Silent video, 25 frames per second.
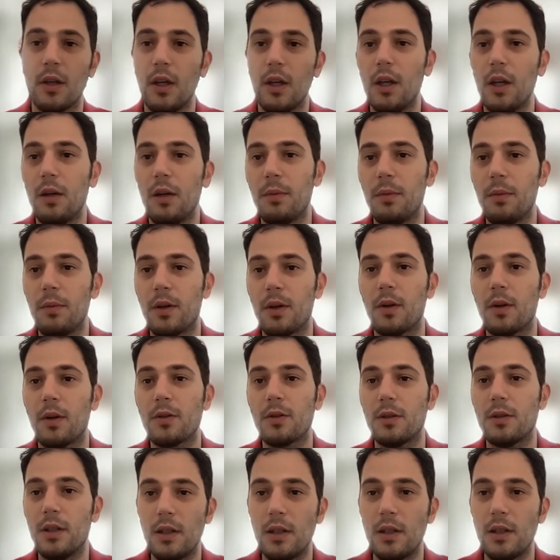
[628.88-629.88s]
because this
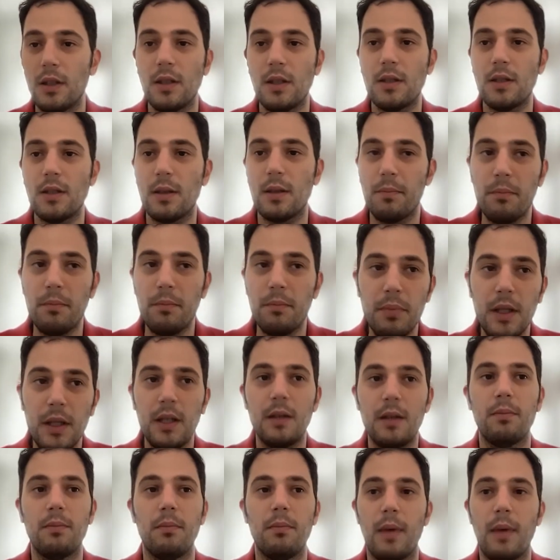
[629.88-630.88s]
is a big
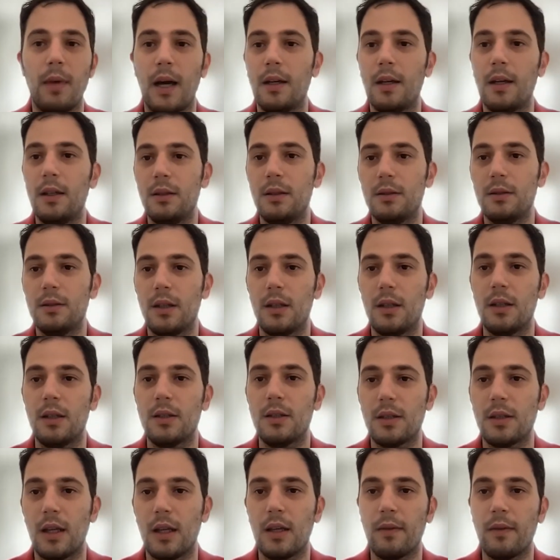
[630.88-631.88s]
money that is
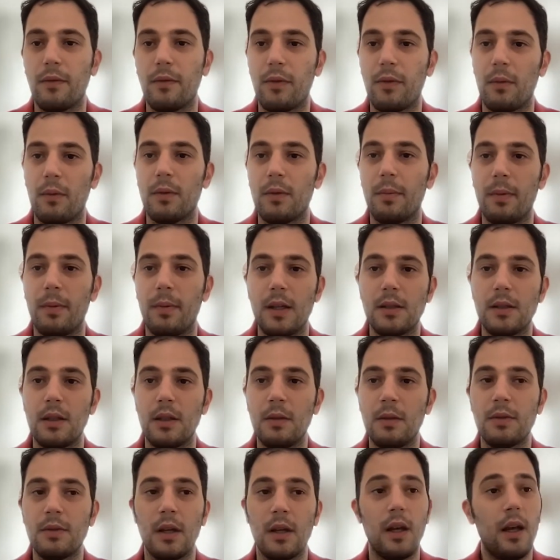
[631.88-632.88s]
taken from the pay slips.
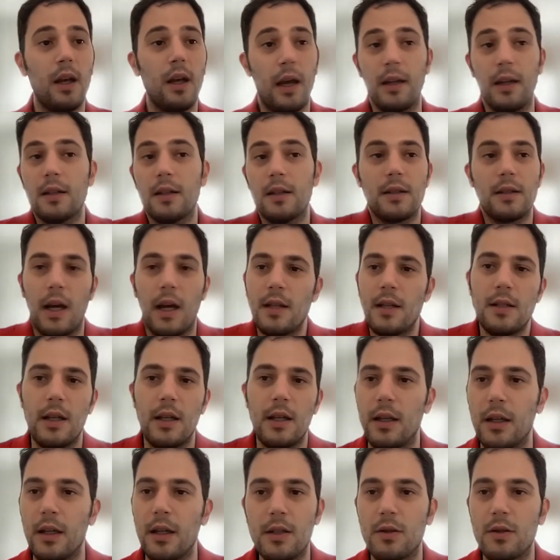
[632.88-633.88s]
And as such, it
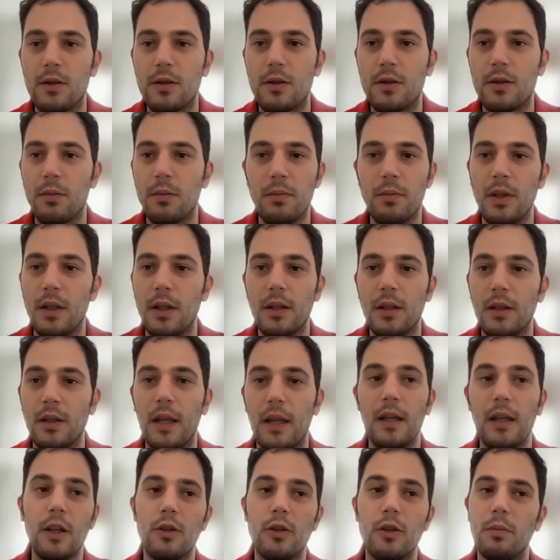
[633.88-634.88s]
needs to be, they need
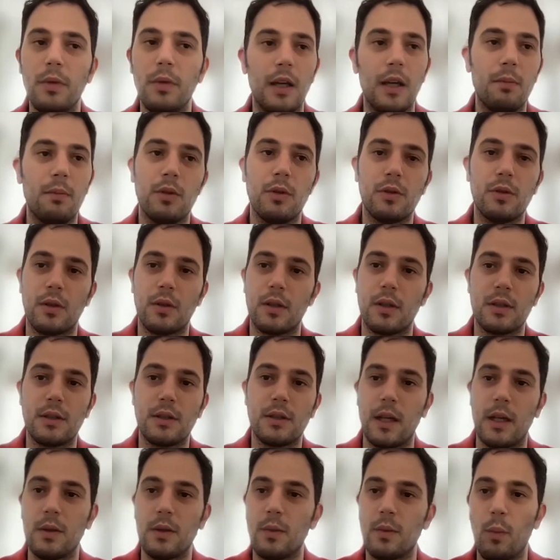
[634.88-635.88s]
to be able to
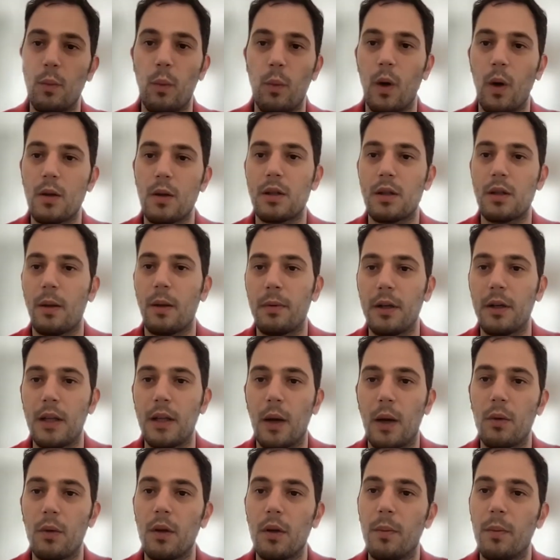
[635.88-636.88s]
understand what's happening there
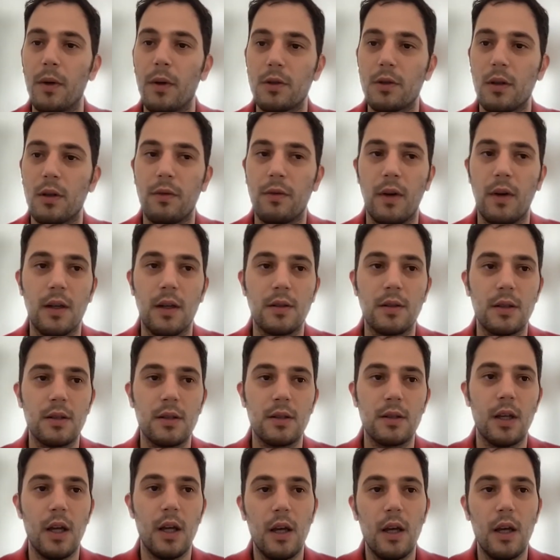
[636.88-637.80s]
with the personal finances